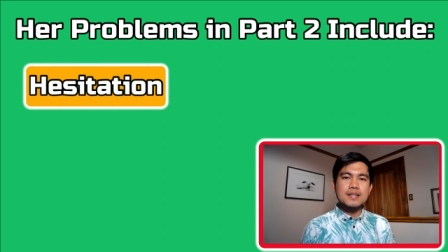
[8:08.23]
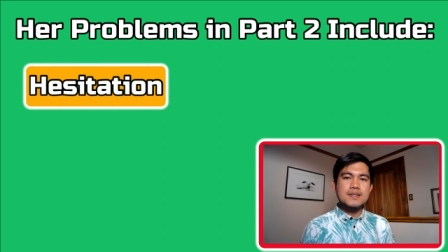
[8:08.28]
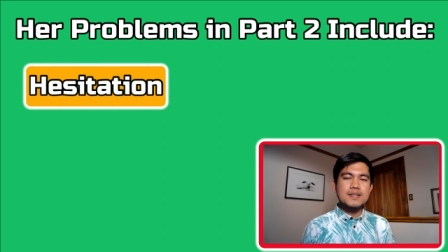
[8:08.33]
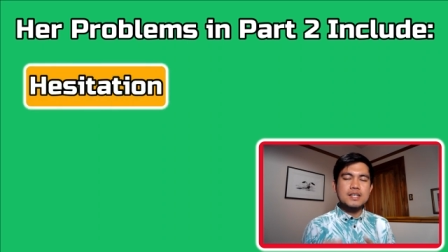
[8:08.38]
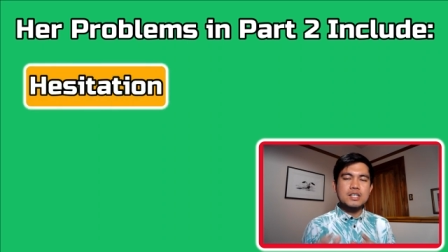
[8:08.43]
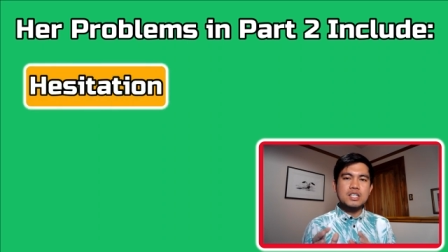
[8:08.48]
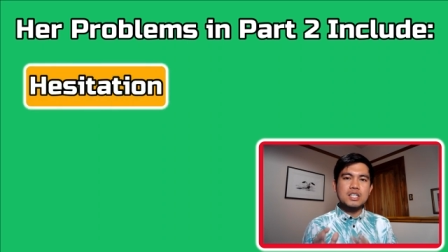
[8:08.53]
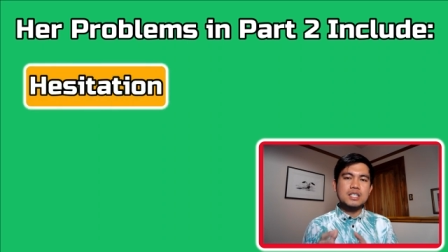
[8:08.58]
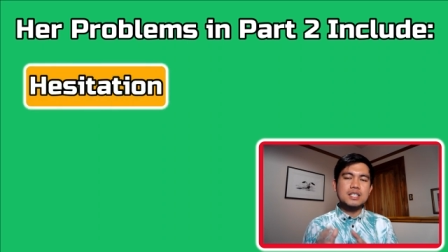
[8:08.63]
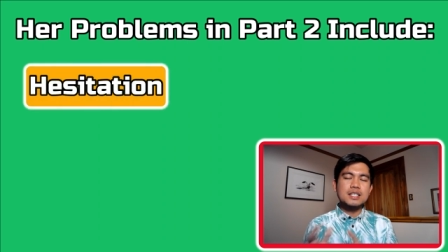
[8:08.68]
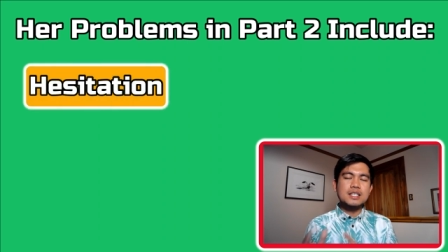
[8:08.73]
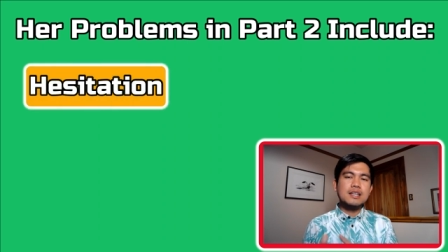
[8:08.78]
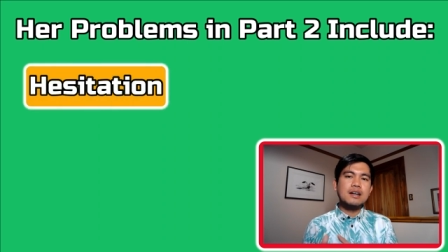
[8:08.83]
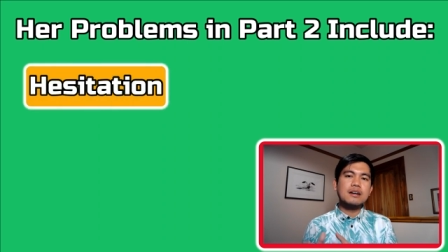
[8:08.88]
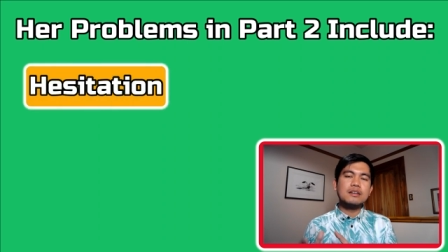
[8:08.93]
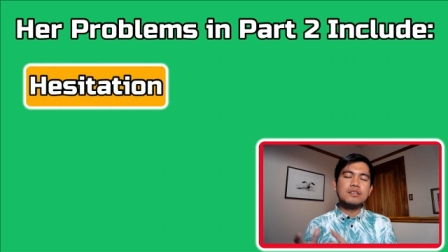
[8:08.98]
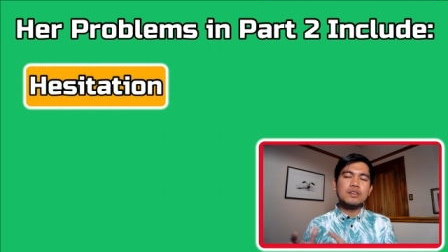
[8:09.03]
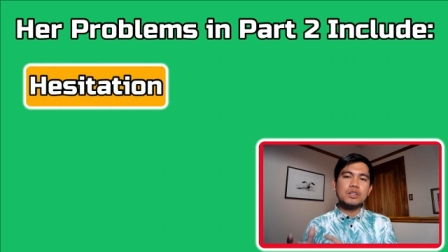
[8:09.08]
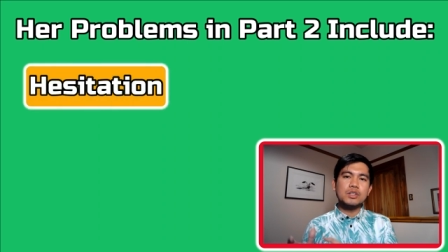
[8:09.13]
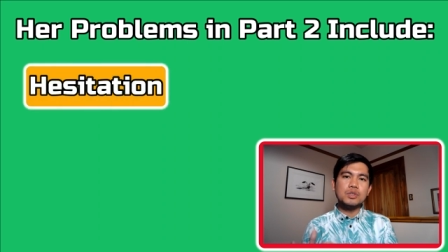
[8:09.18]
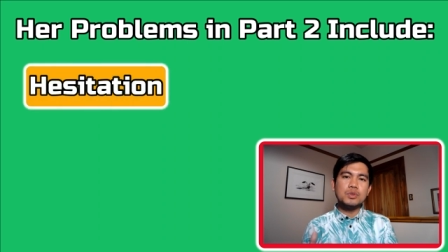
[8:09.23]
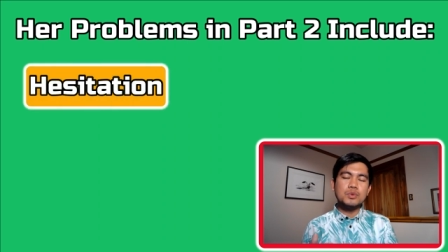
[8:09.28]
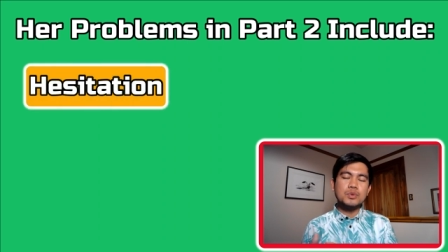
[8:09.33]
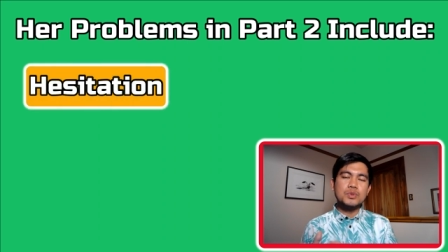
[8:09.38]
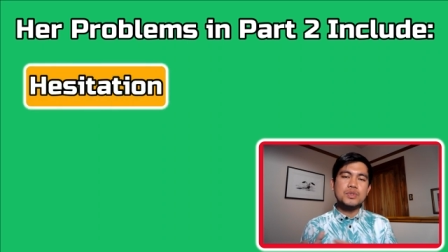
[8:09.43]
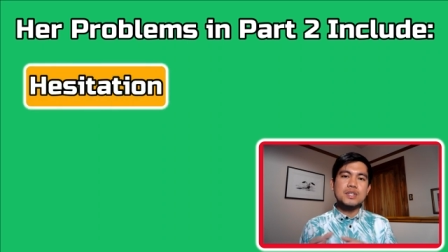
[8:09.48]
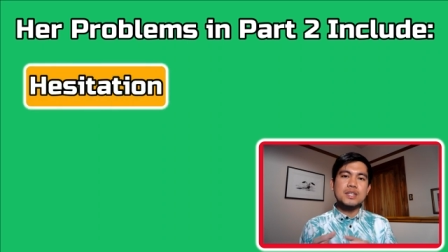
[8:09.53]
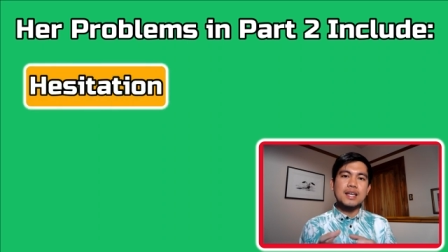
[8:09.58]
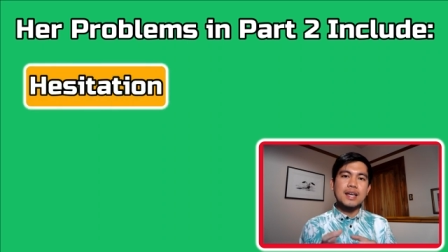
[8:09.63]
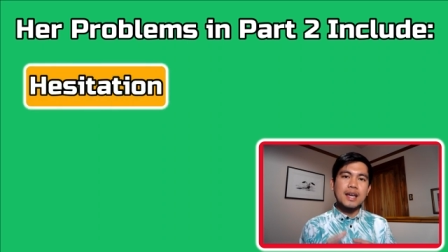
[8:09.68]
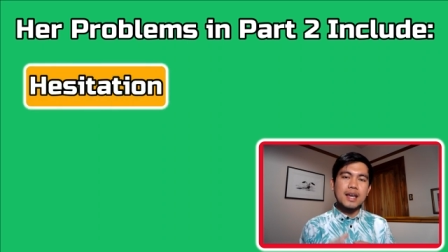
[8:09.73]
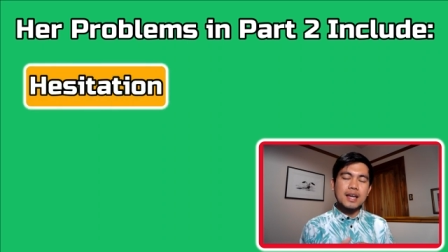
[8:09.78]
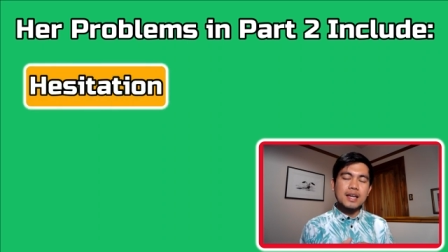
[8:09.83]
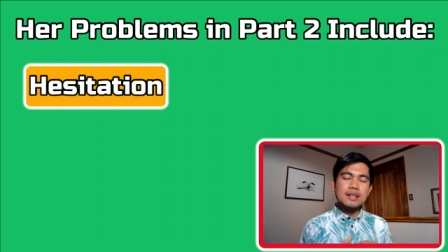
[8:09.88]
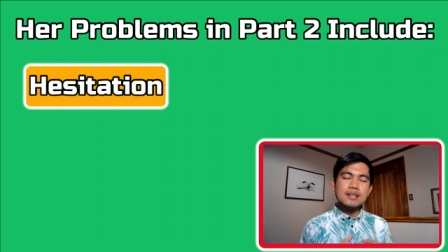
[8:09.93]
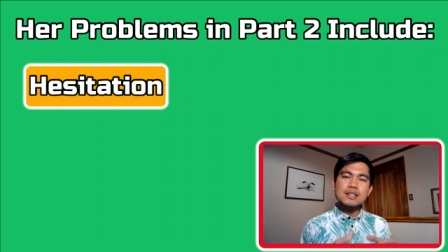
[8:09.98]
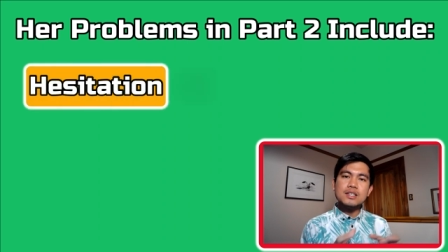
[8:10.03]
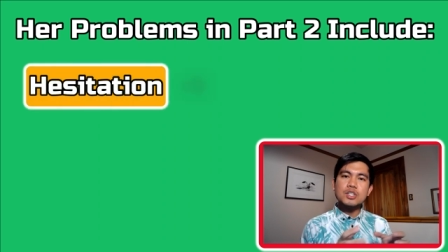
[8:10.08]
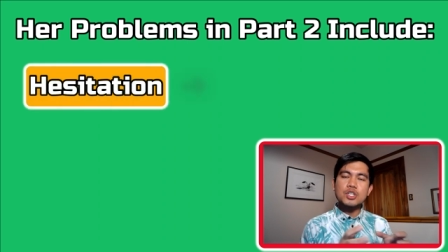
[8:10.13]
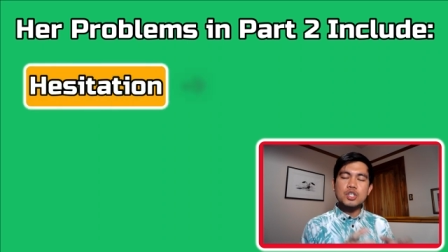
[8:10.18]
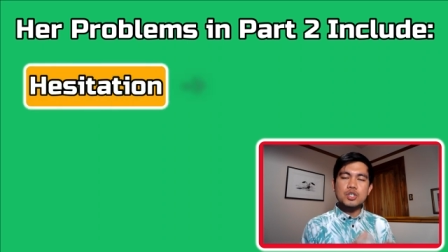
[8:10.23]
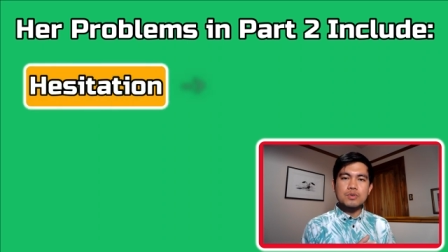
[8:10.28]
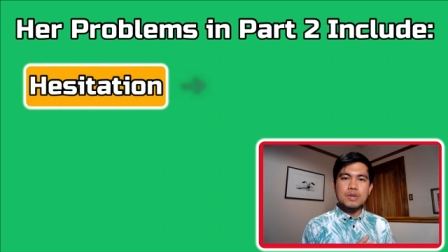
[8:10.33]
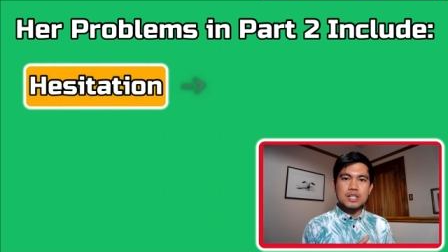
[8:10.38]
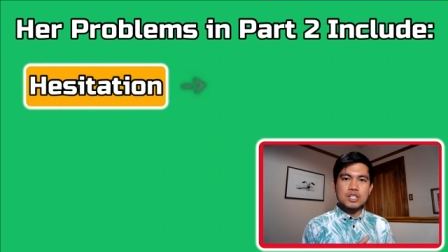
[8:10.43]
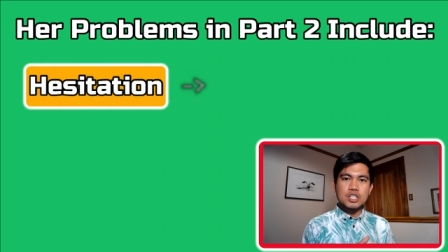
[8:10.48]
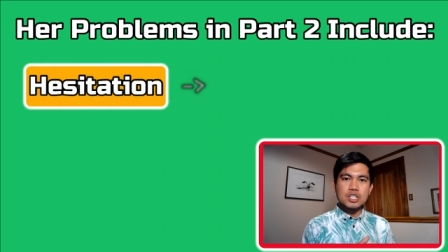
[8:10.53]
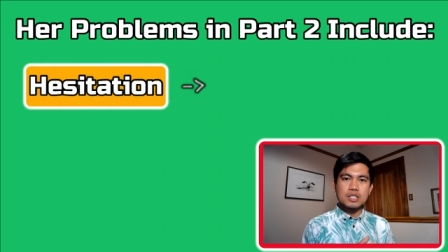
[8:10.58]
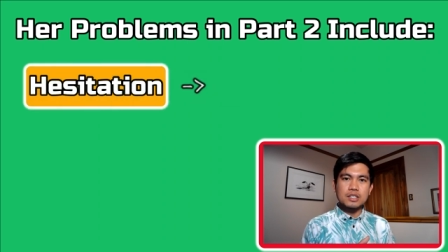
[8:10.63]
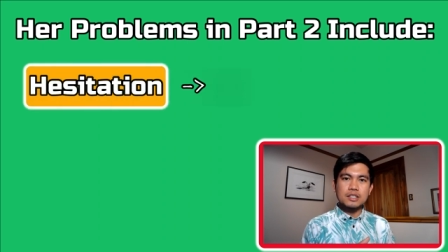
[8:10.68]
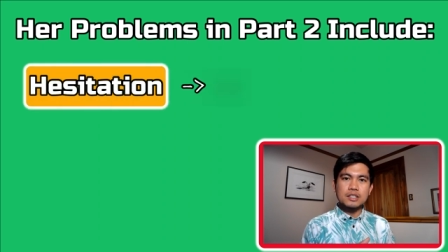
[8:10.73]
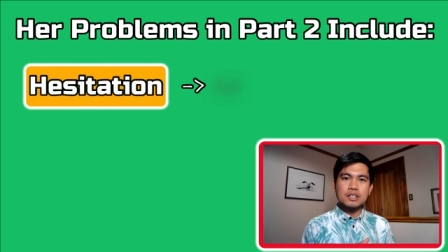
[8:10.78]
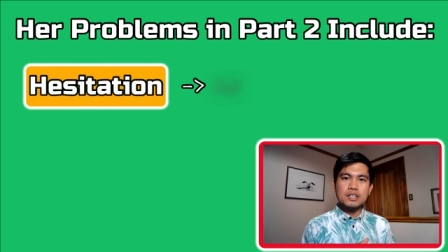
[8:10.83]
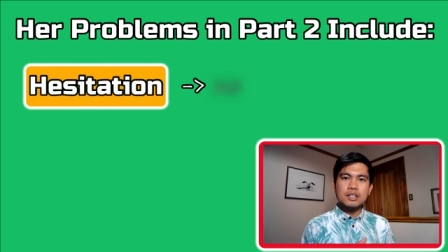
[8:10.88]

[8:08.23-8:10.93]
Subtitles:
she did not use any structure